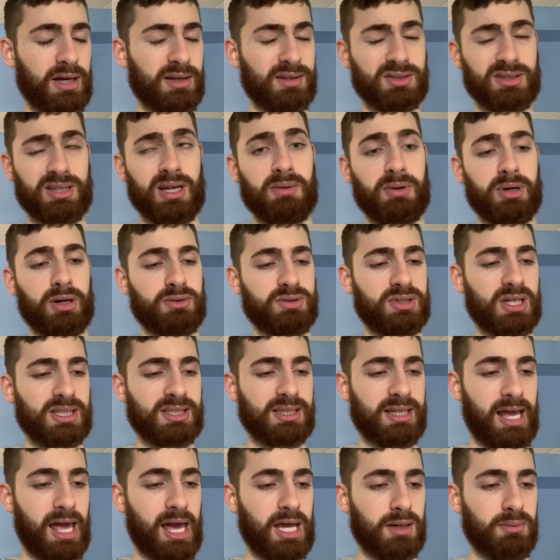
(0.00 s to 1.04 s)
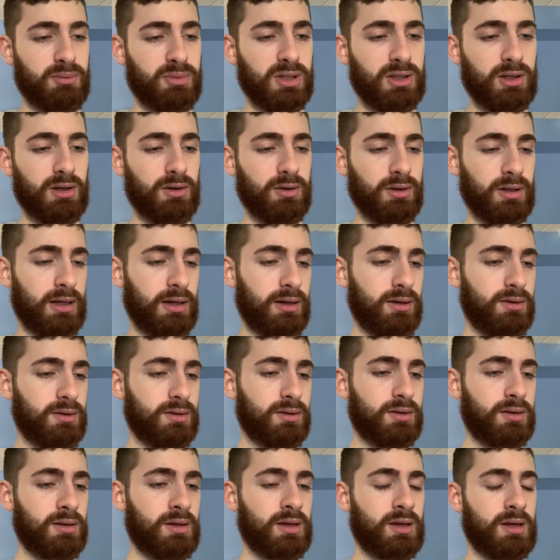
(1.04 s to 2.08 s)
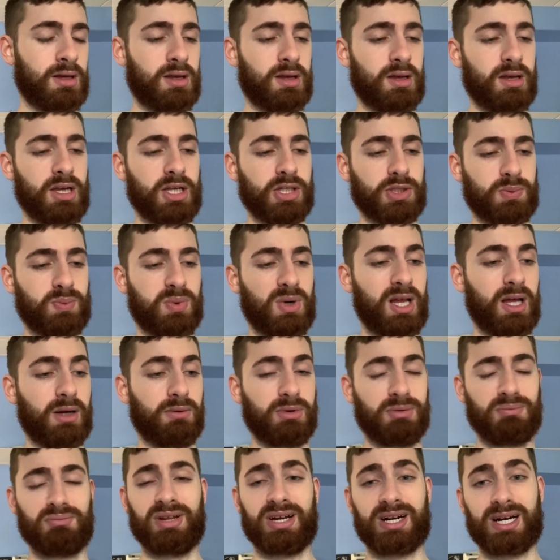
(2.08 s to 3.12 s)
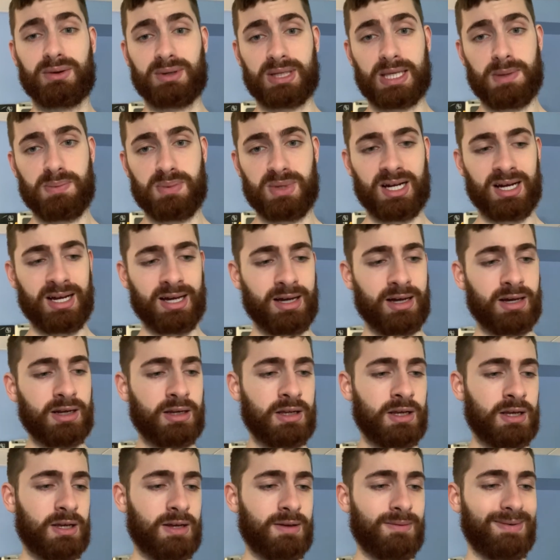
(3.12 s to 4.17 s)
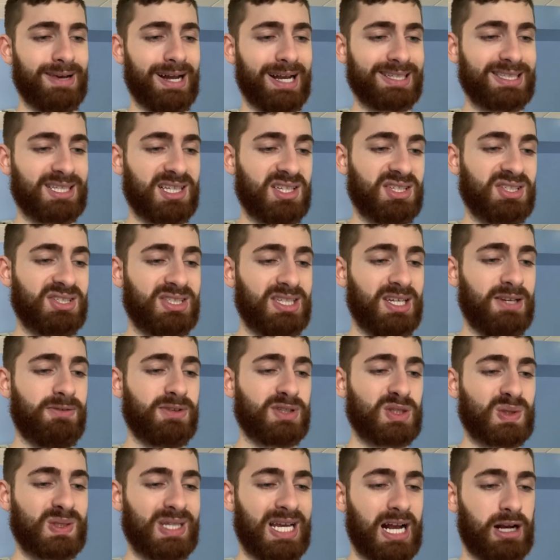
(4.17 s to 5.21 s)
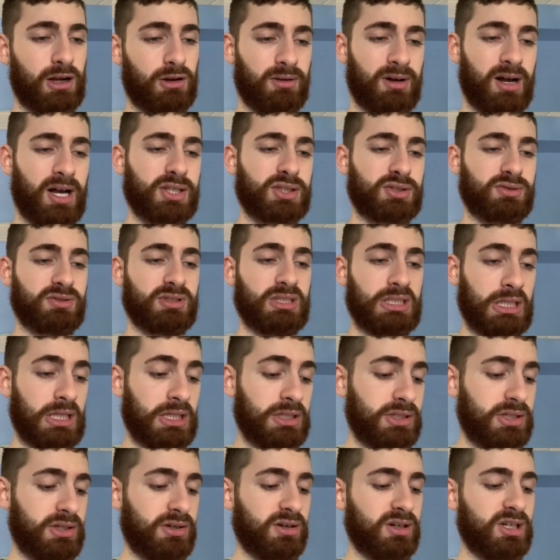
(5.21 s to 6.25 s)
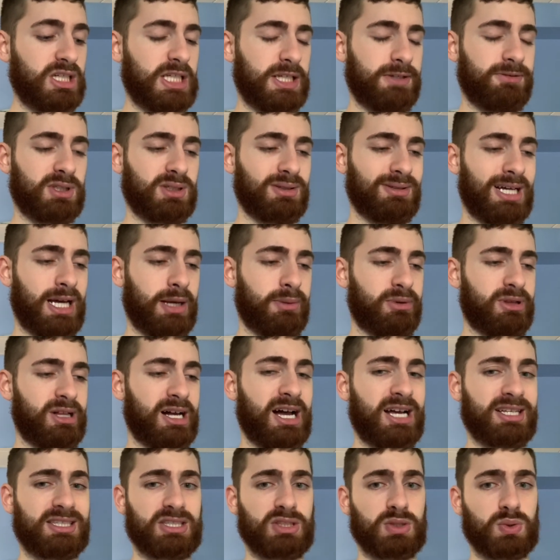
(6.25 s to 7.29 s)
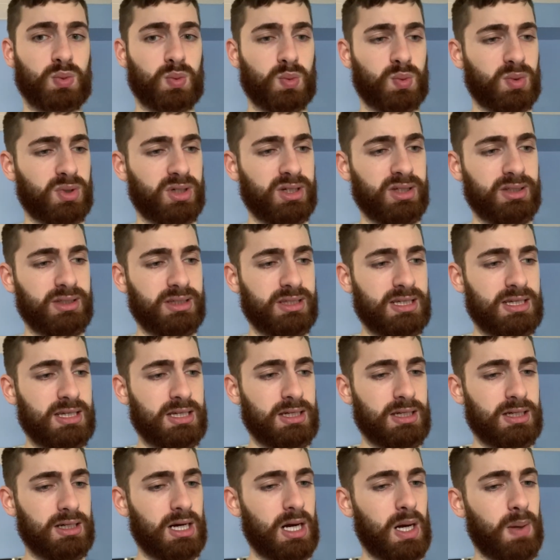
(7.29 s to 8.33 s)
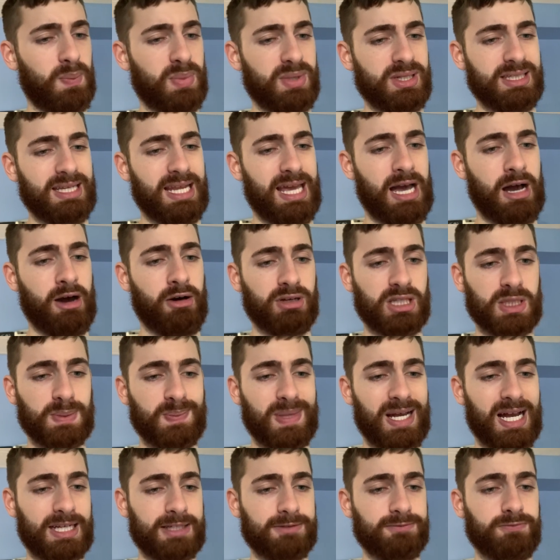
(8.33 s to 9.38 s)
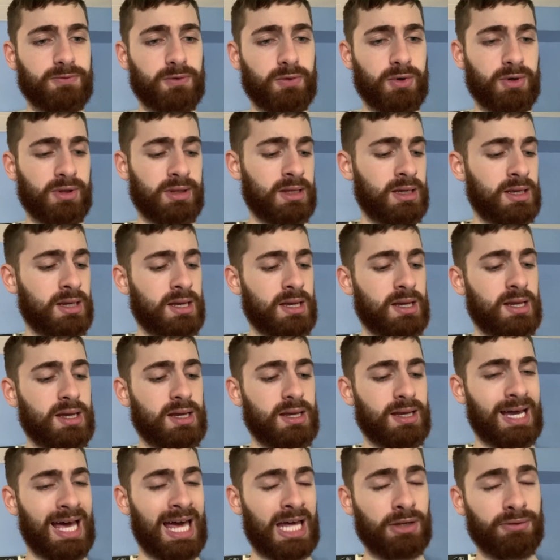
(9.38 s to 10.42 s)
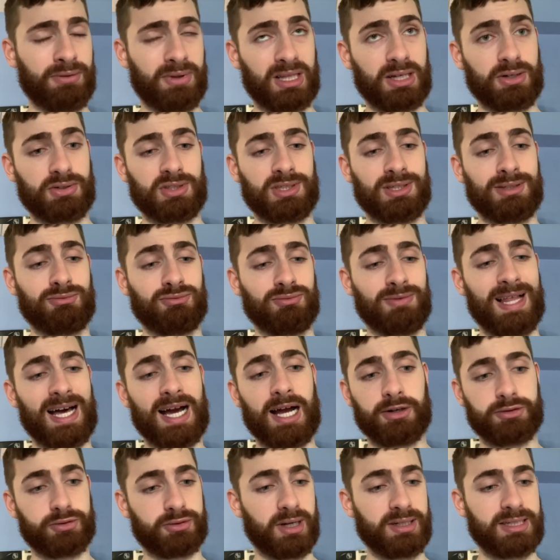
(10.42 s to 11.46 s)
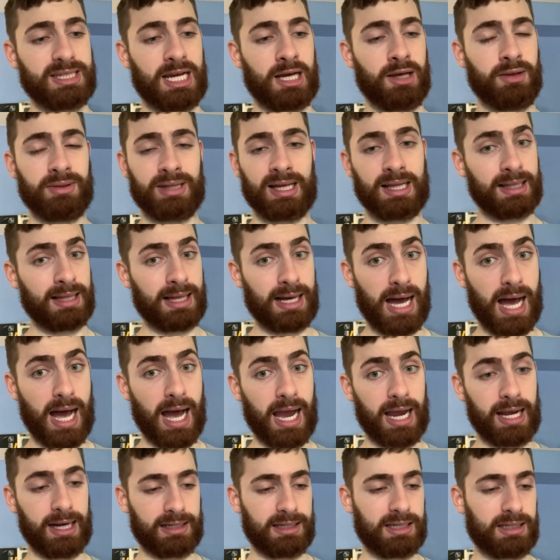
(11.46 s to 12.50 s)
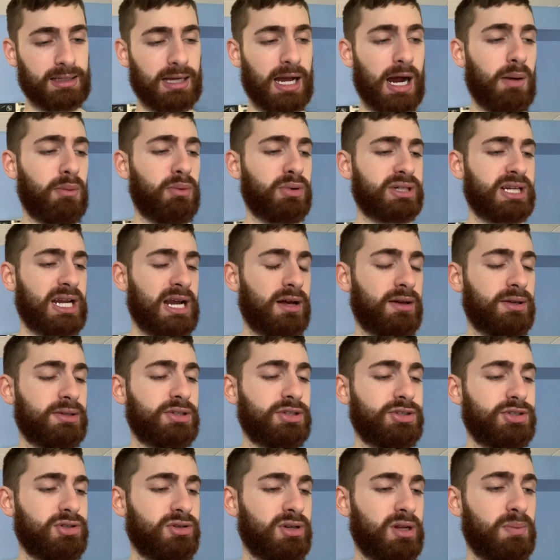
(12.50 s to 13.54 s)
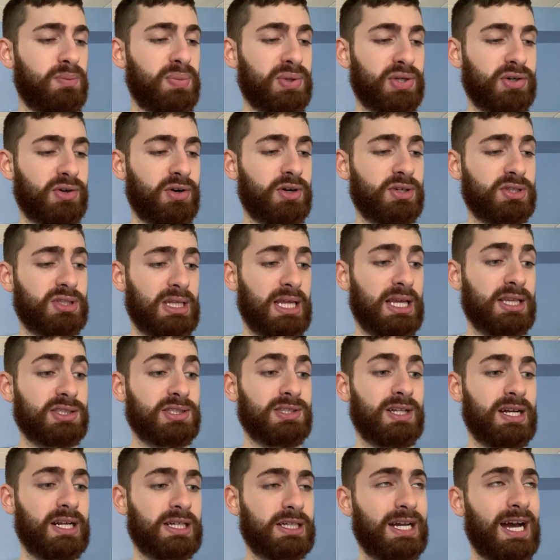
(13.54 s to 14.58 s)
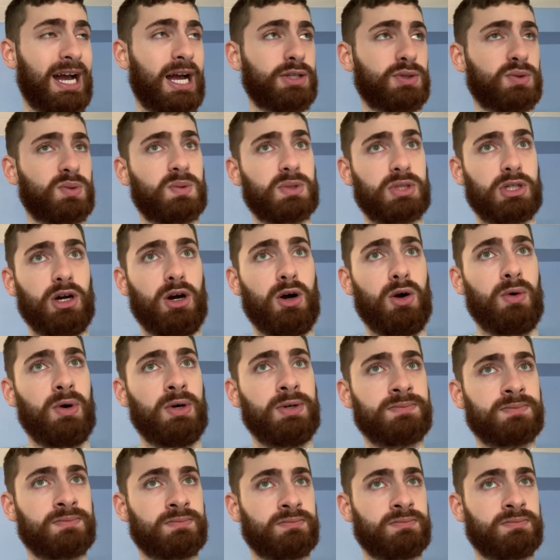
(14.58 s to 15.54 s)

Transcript: There we go, Jayson Ademilola is probably one player I would keep an eye on. Like I said, this defensive tackle class or an interior defensive line class is really up and down. It's back and forth. I don't think there's a lot of great talent, not a lot of high caliber talent in this unit, but there is a lot of guys who would go